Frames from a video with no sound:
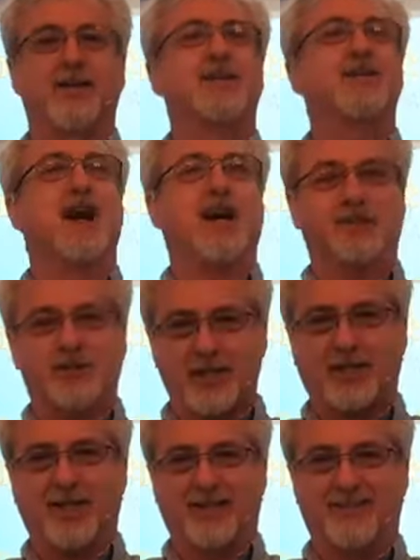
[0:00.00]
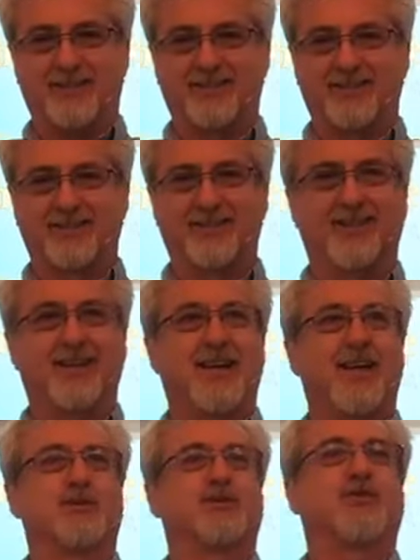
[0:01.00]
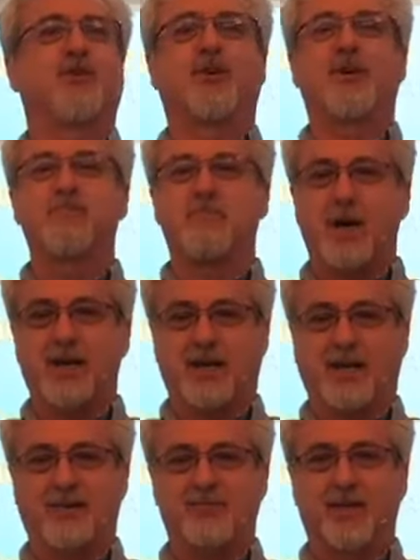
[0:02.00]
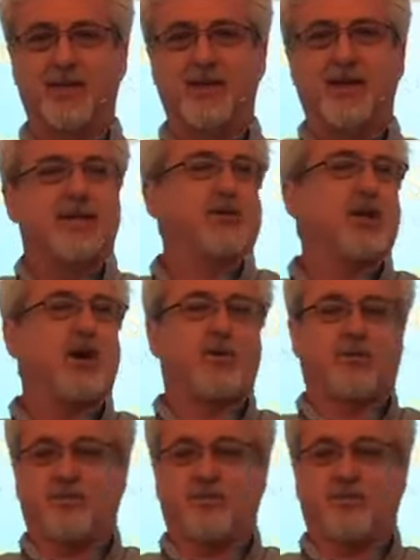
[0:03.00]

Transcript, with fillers: not chicken. It was full of money. And so